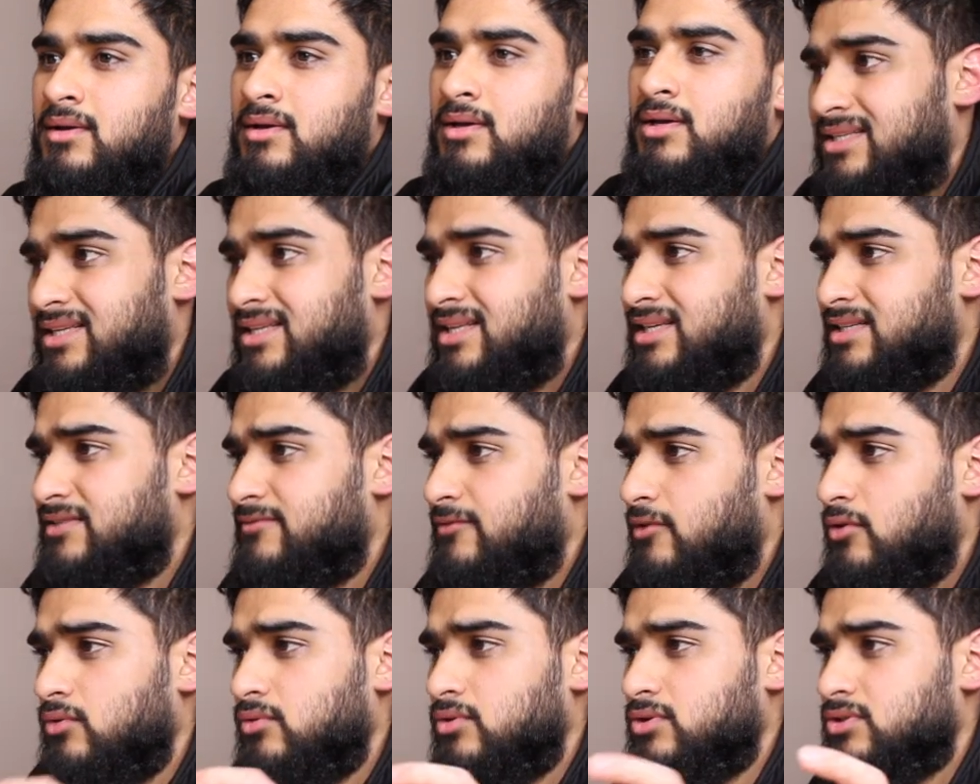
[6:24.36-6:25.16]
Let's
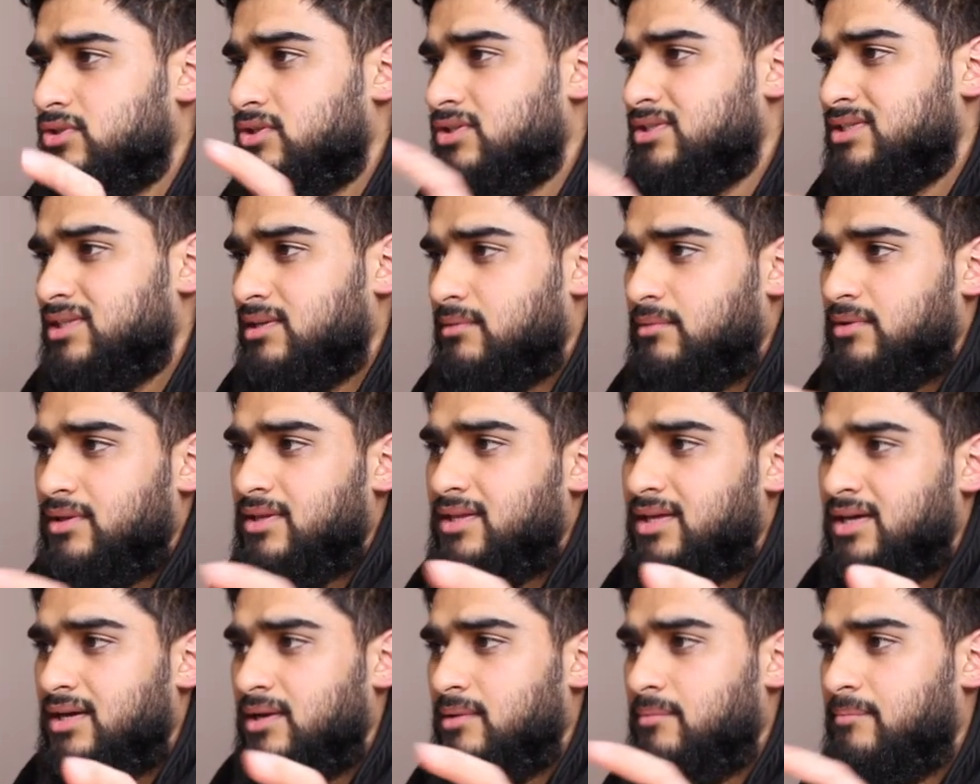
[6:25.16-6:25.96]
focus on some of
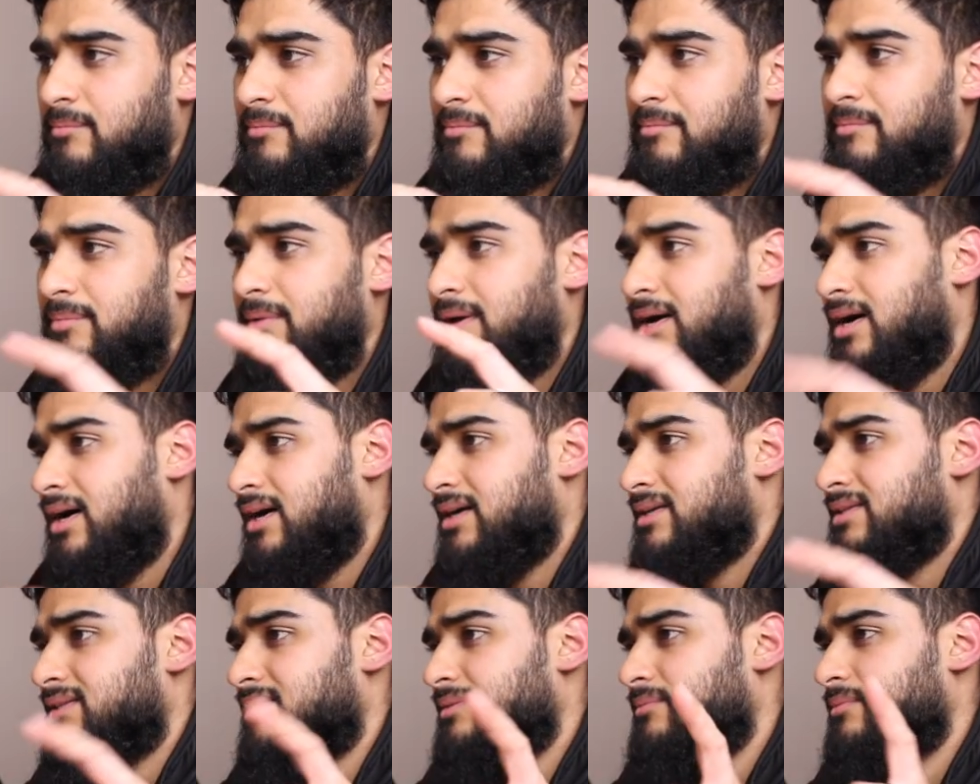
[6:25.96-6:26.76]
the
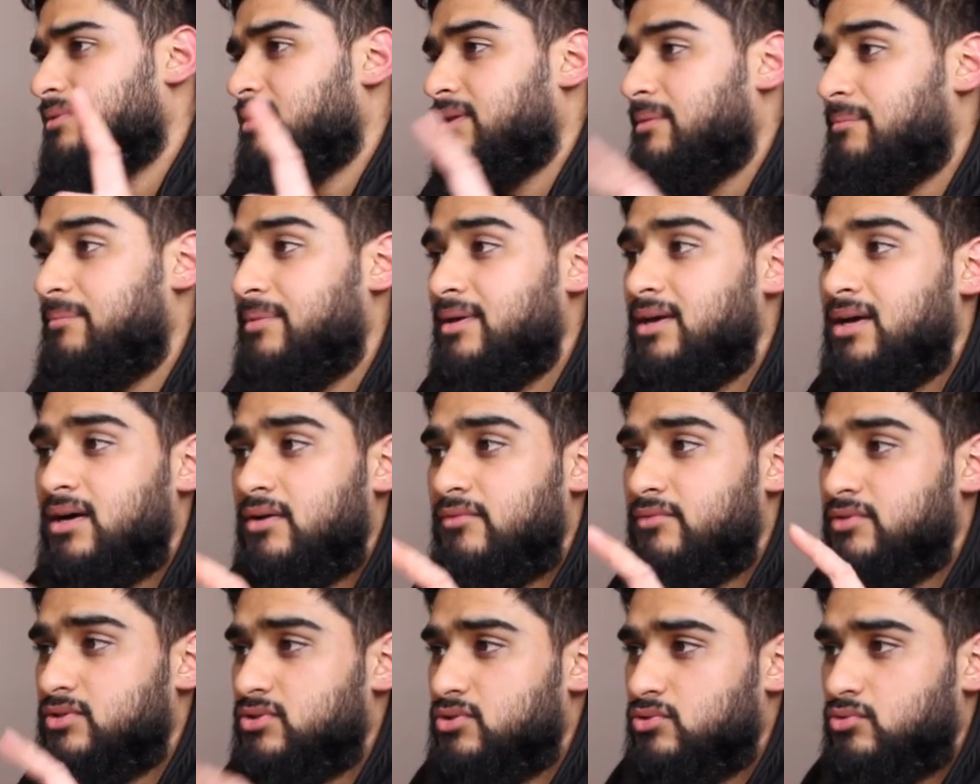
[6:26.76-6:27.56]
bigger
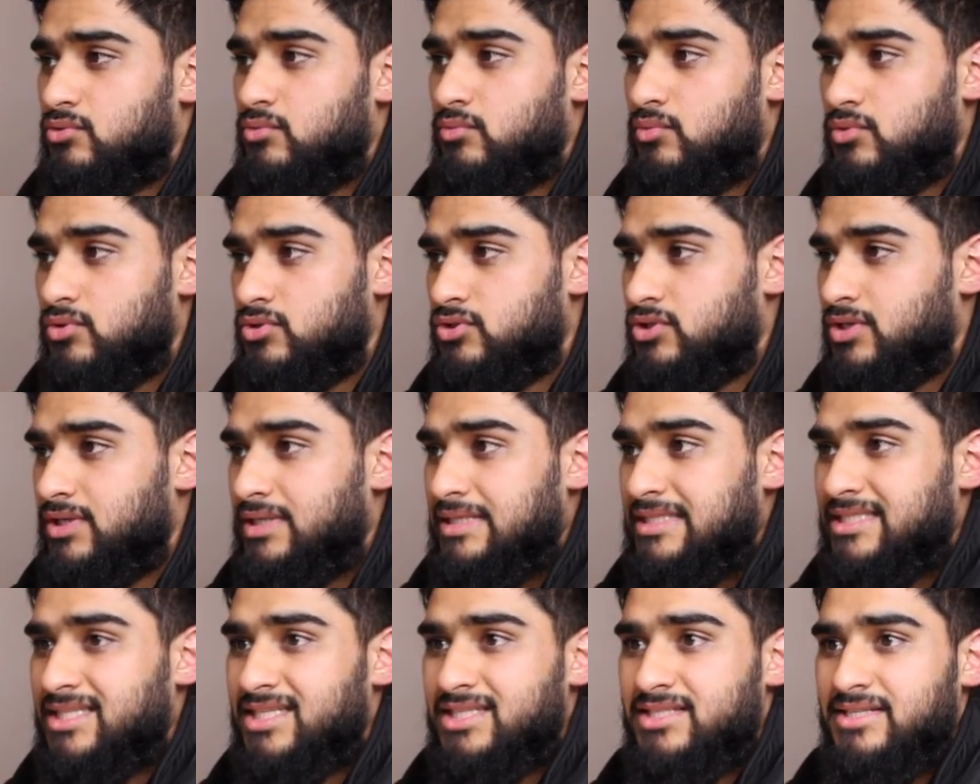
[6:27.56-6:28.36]
risk to reward
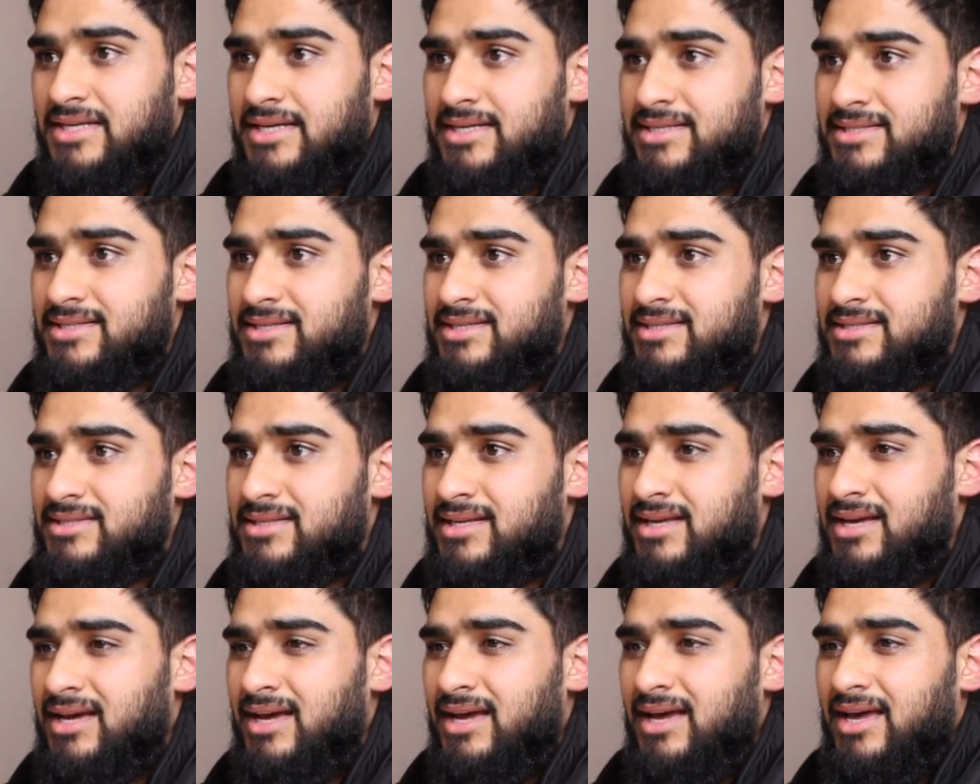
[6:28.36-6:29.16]
trades, such as this
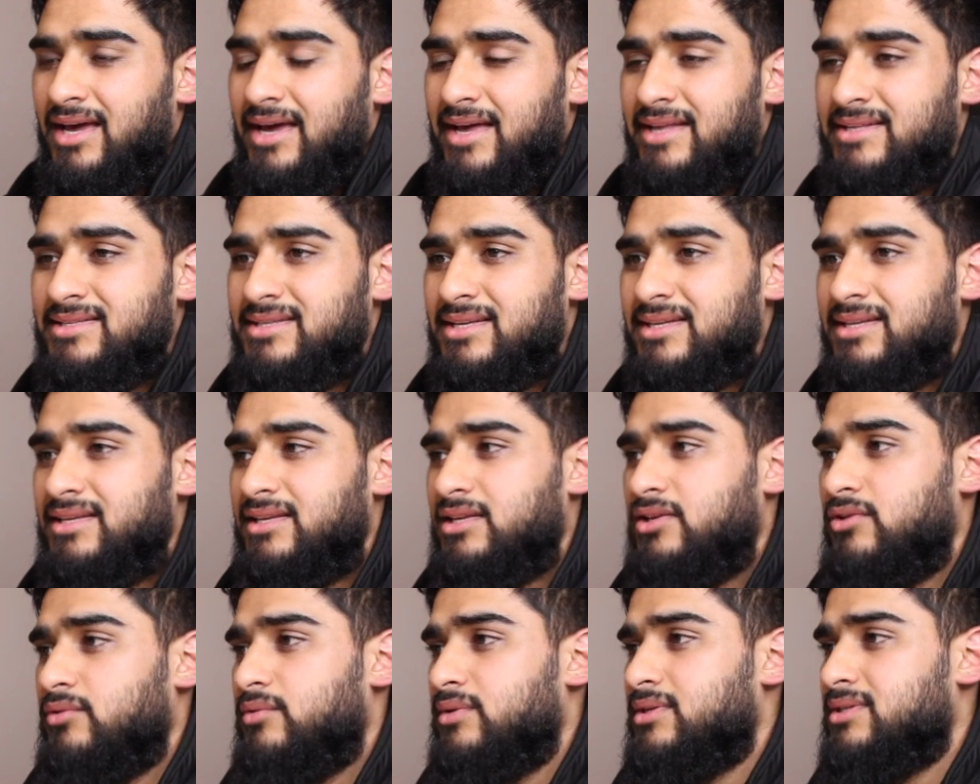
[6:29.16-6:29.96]

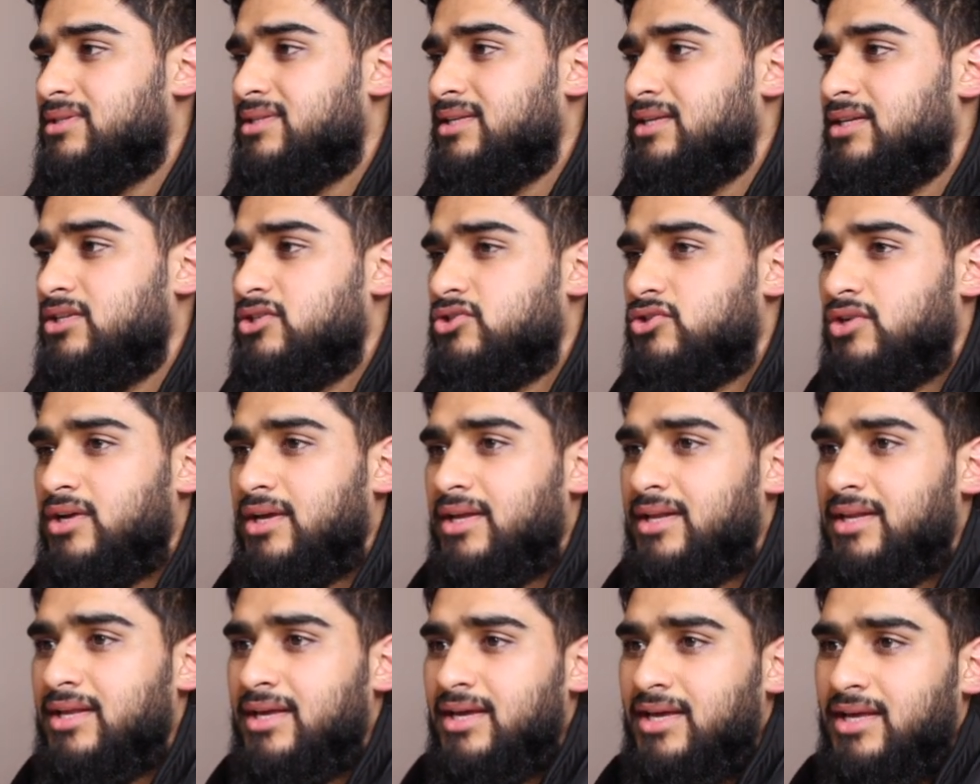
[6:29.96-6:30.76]
NZD USD
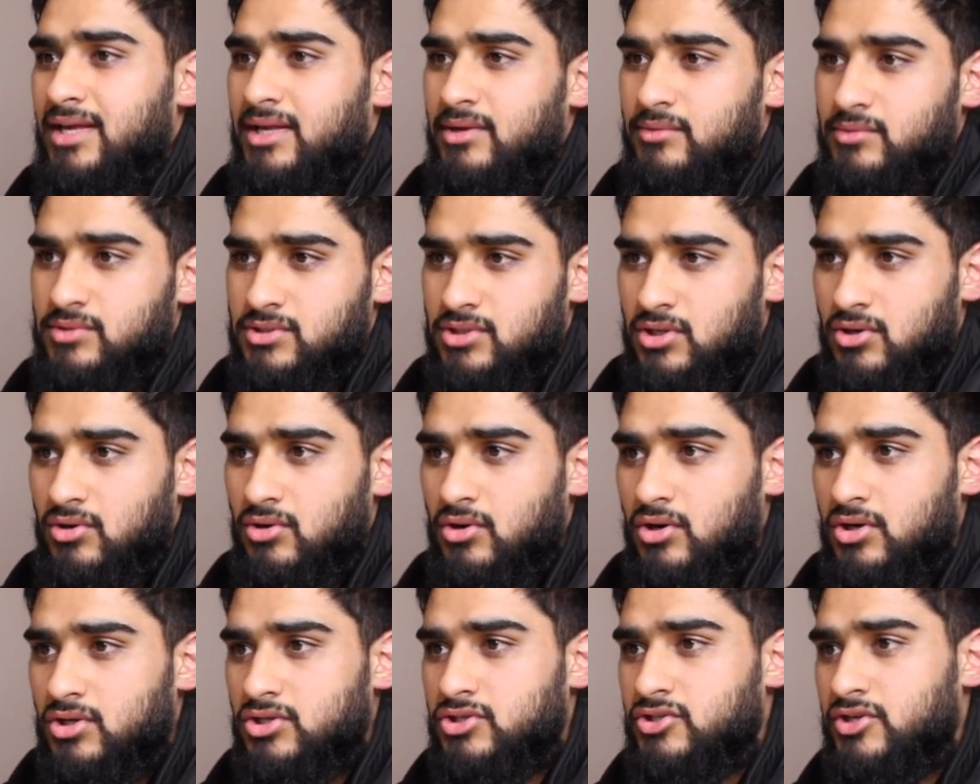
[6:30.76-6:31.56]
trade. It was a
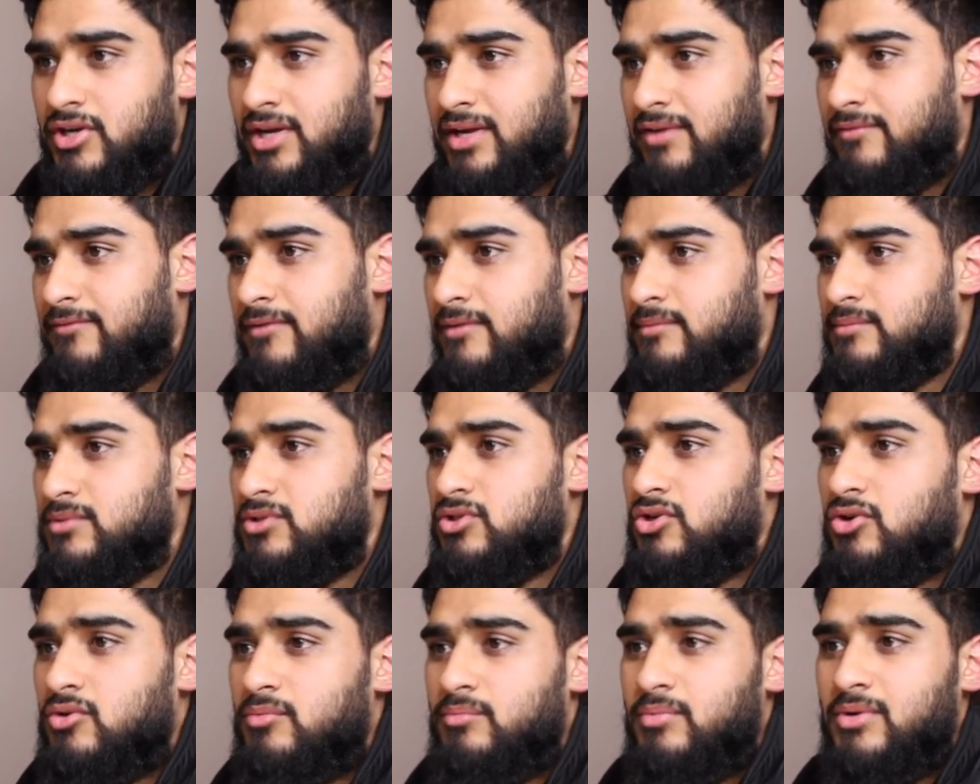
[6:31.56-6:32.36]
long trade from
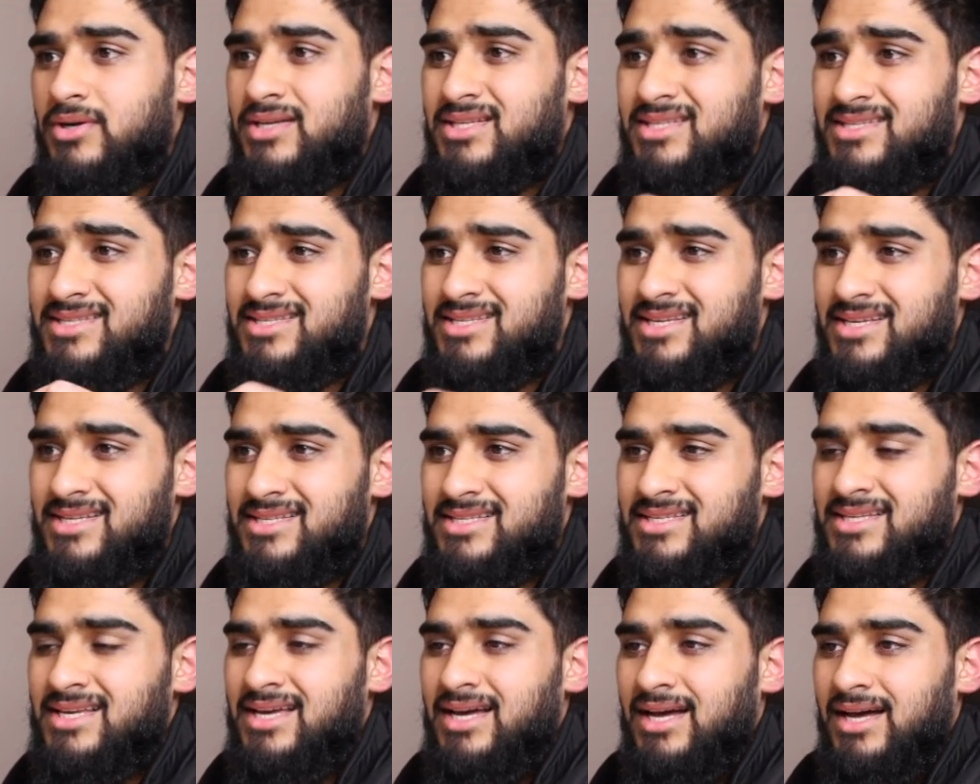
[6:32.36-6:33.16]

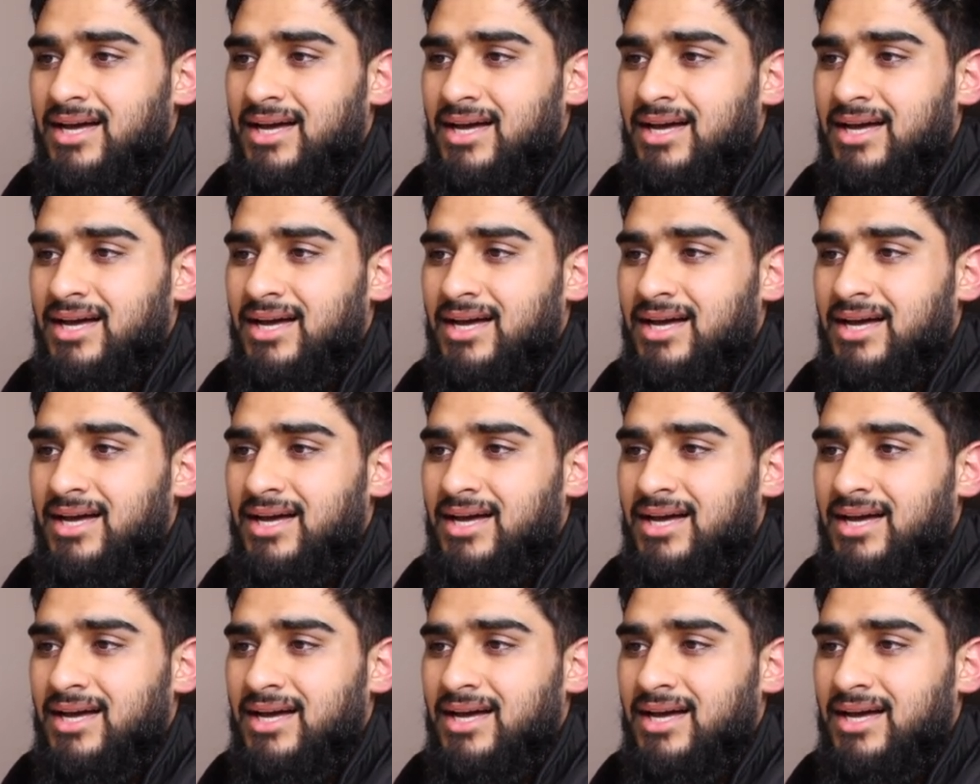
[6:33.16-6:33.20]
0.6